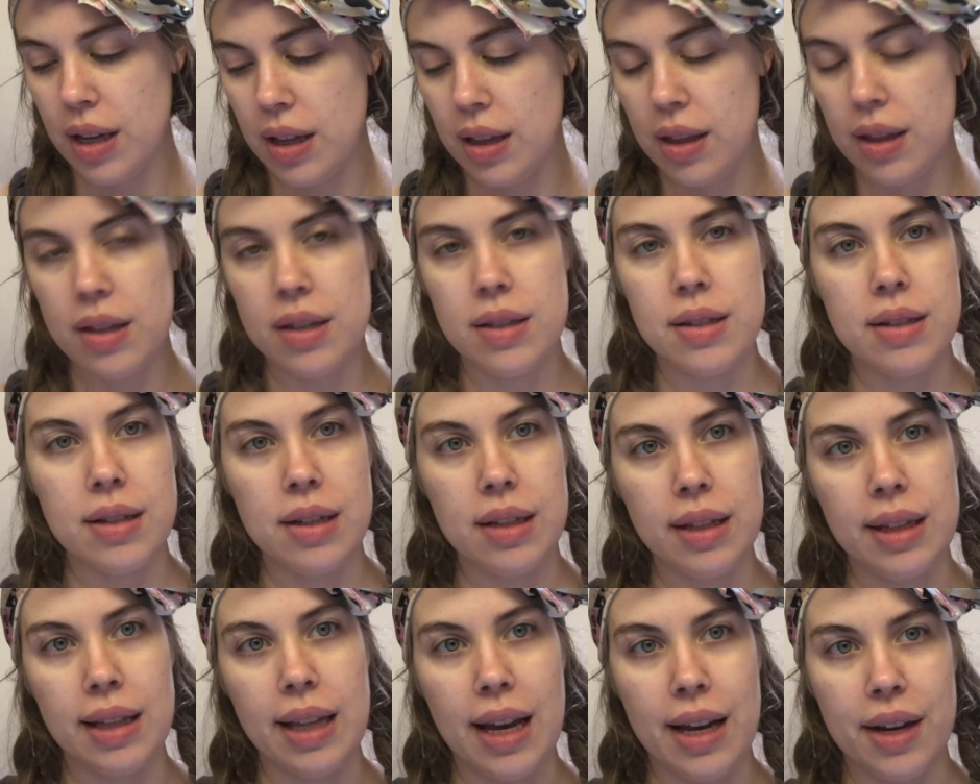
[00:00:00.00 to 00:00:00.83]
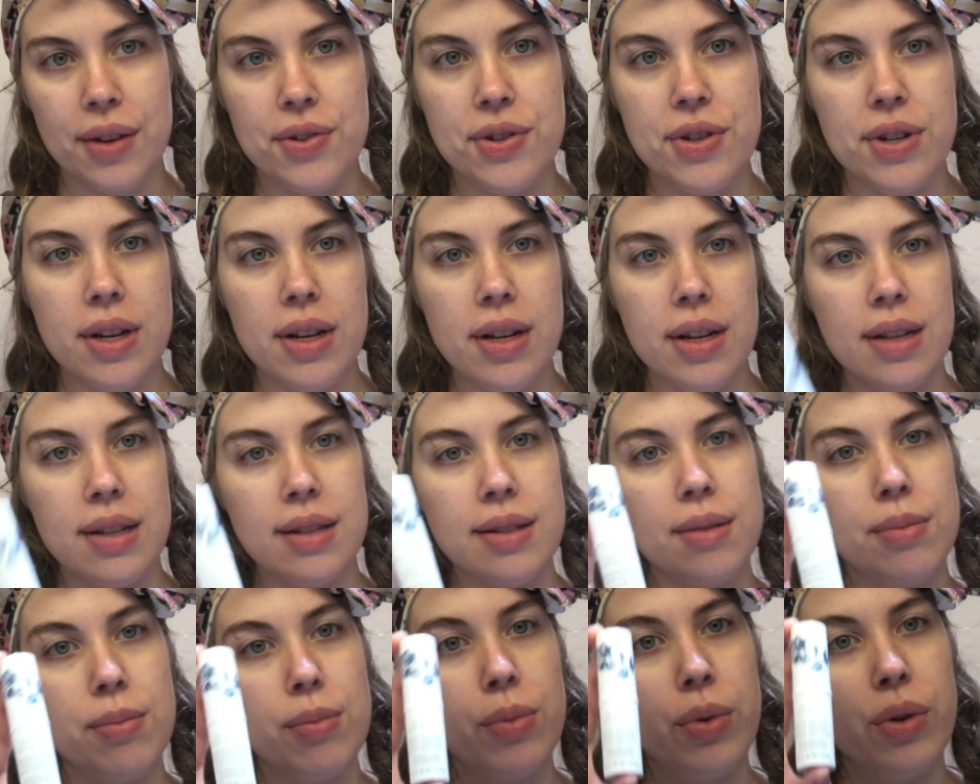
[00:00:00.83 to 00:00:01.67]
in this collection
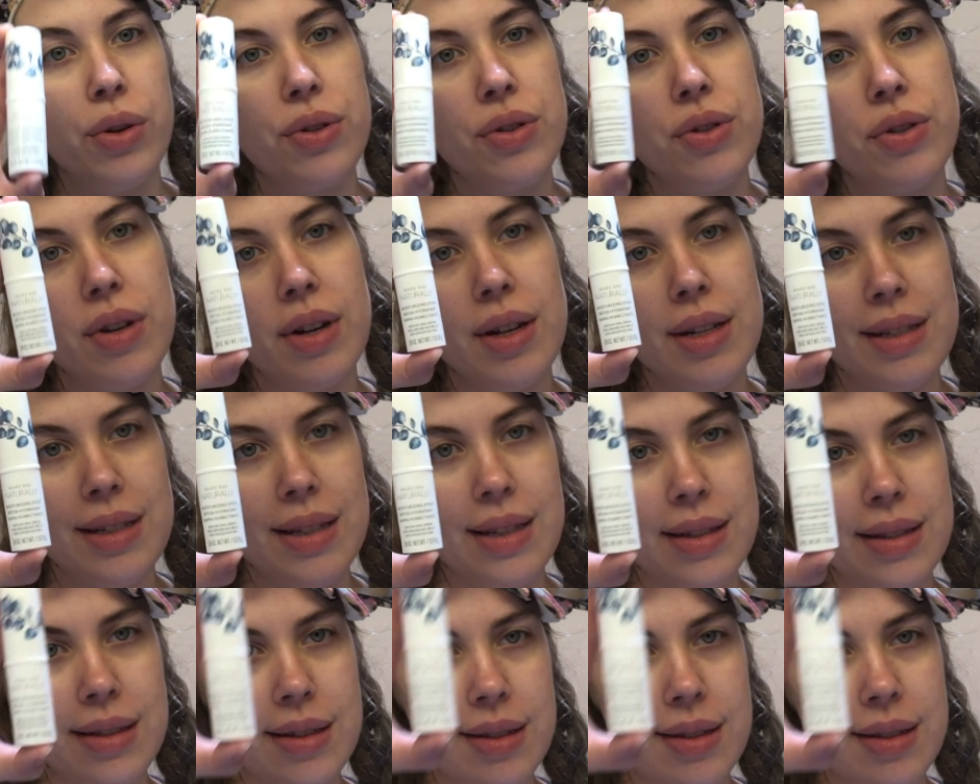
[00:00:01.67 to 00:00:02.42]
is a moisturizing